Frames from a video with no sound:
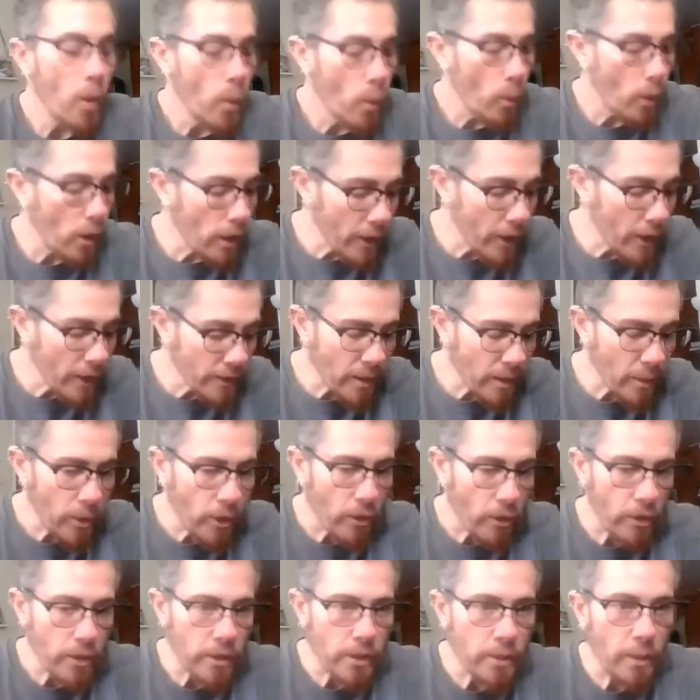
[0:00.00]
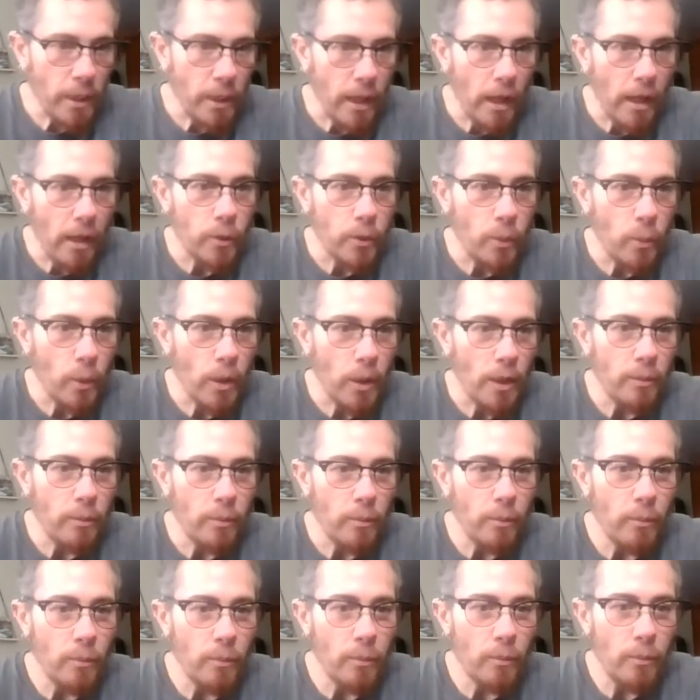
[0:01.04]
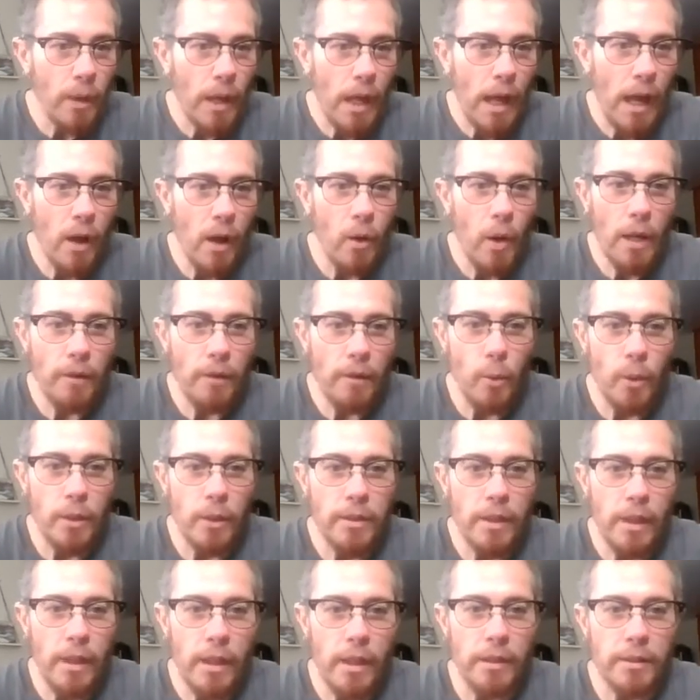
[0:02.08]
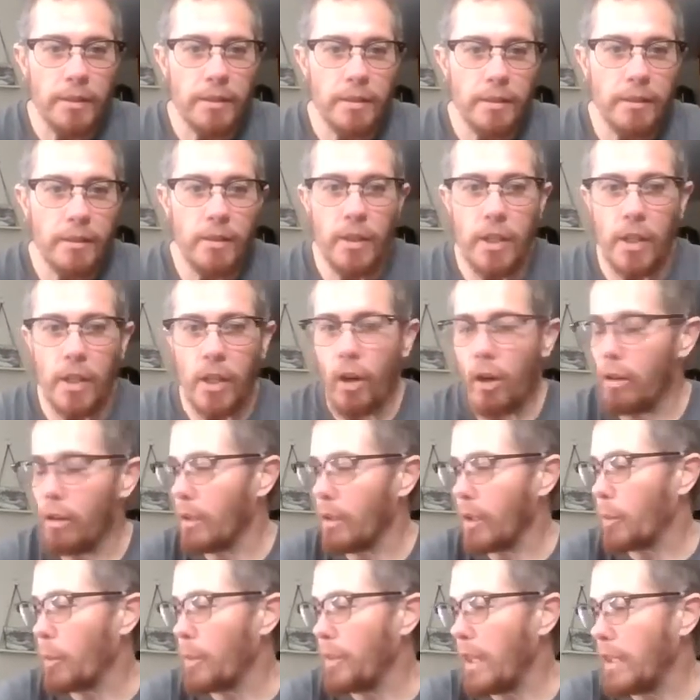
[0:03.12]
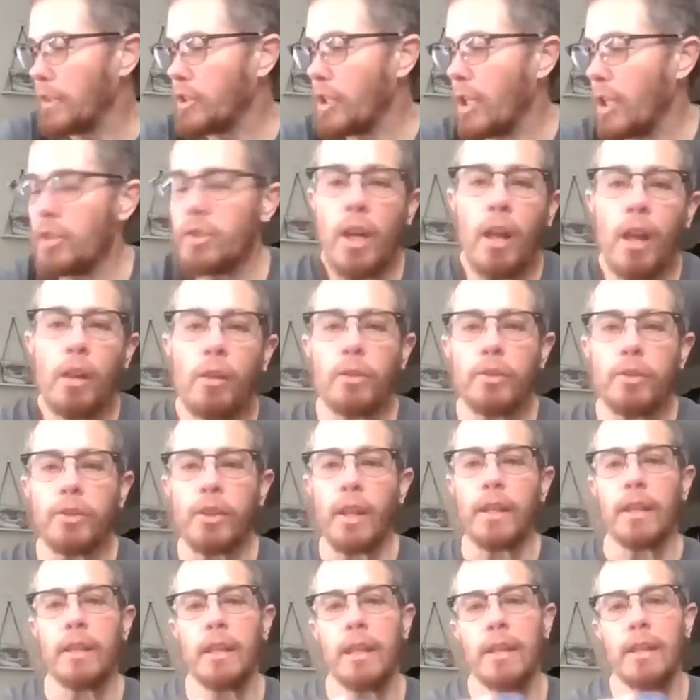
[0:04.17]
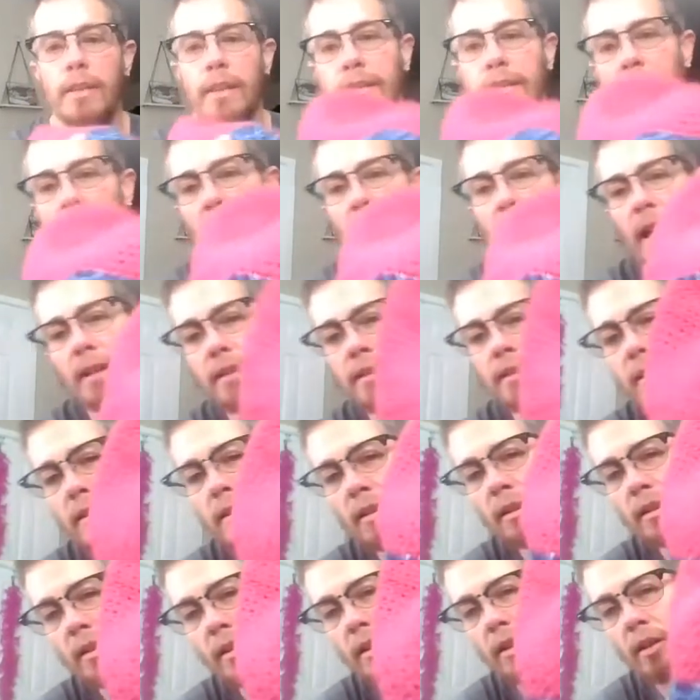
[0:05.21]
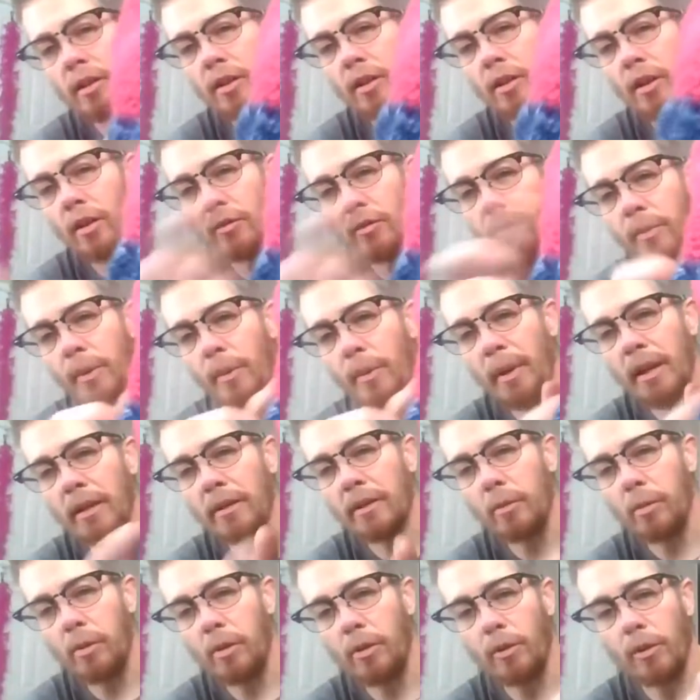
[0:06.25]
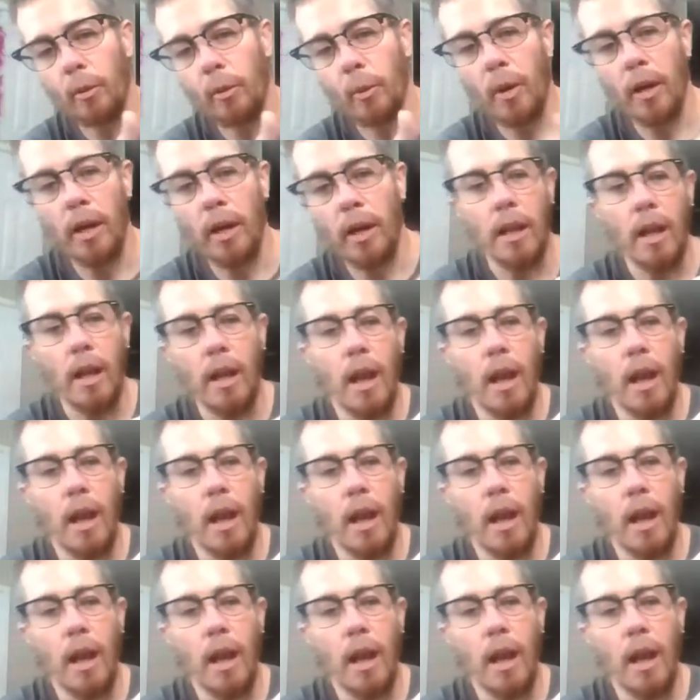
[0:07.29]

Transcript: One of the things I'm curious about is when how everyone does the yarn, like when they change colors, like in this hat, you know, you're going from the pink, the blue to the white.